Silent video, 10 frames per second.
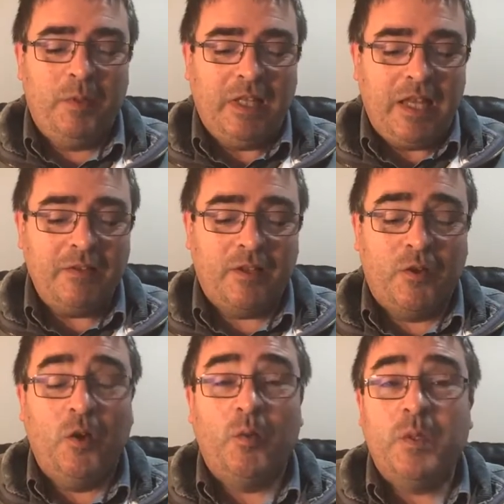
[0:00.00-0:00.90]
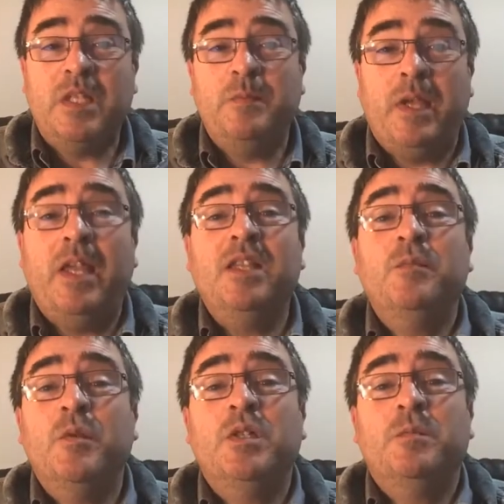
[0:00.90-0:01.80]
But I believe that God was
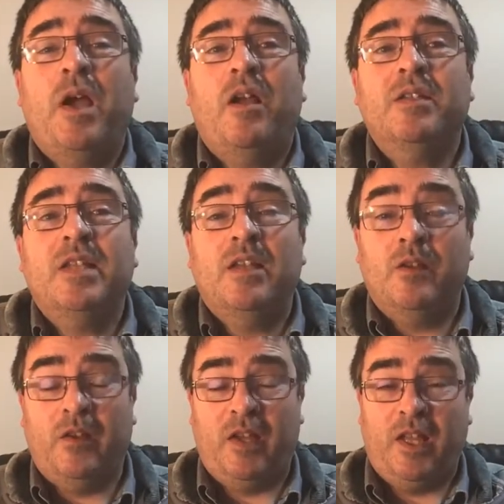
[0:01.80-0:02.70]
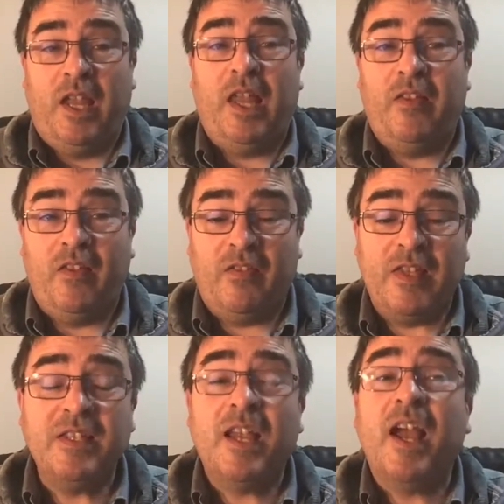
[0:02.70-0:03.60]
speaking to Moses' parents saying, look,
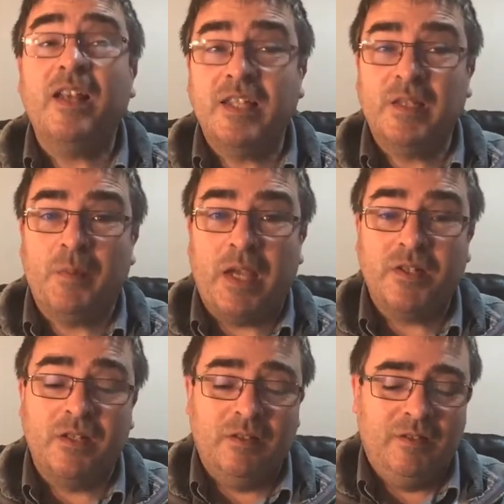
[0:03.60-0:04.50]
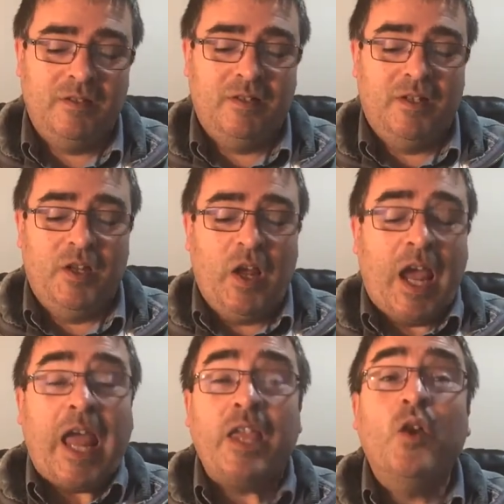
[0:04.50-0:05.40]
this child is special.
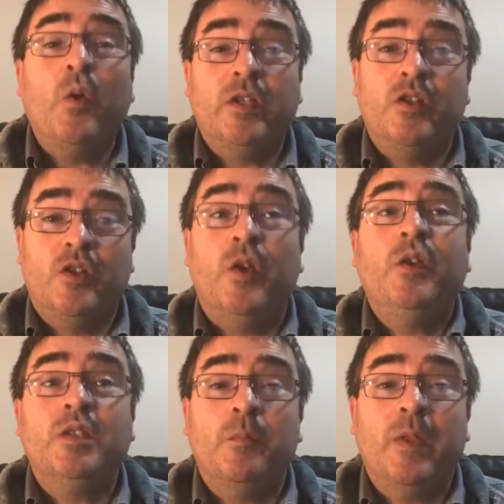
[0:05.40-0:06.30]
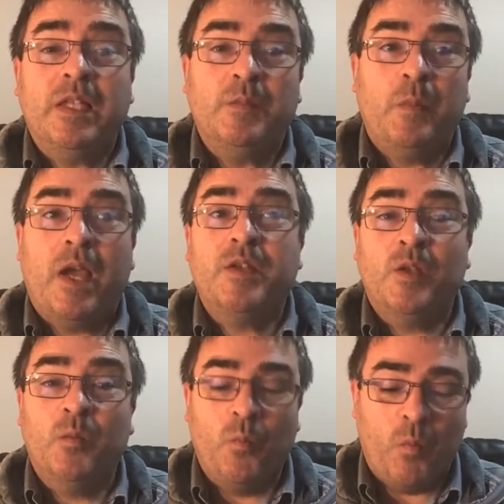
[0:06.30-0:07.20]
I'm going to do something
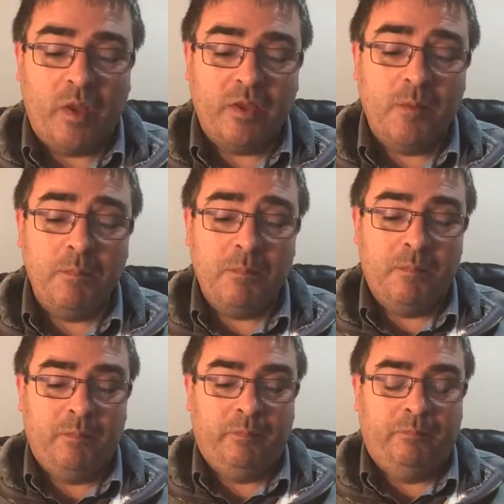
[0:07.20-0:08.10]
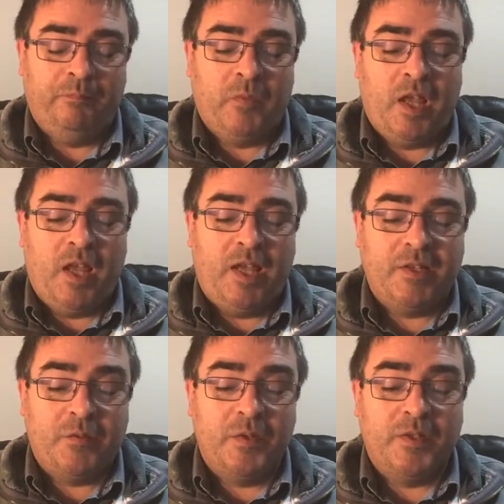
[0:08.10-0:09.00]
special with him.
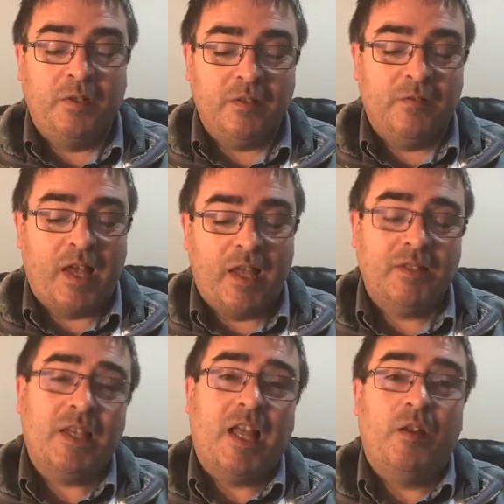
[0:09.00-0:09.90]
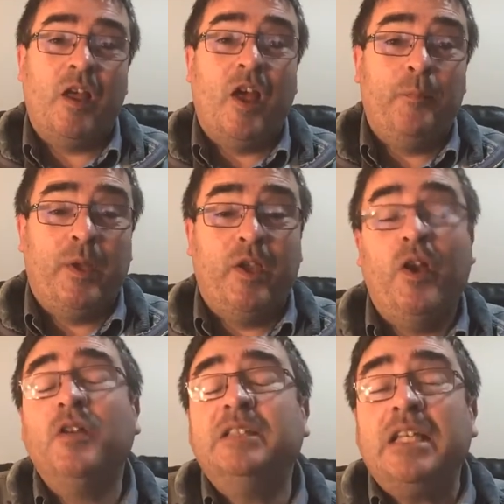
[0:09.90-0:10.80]
And as a result of that, and
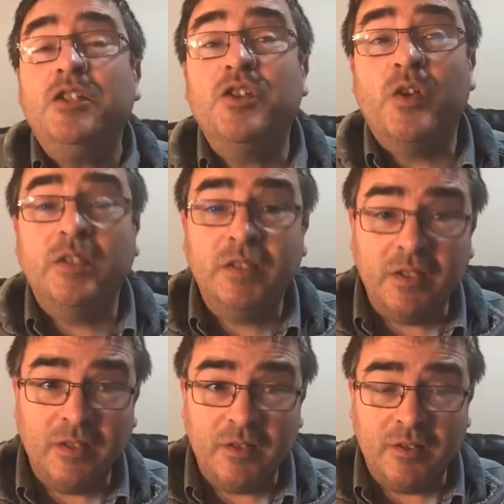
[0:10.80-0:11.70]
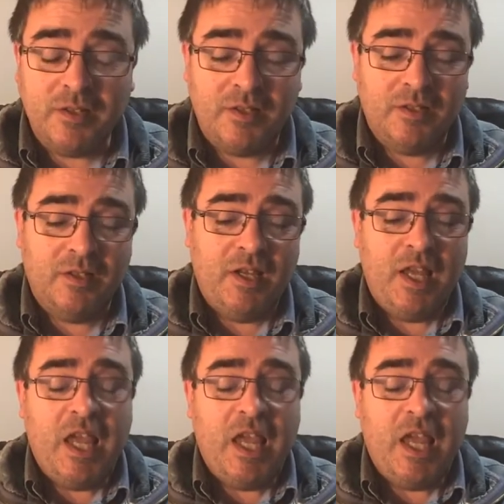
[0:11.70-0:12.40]
because they trusted God,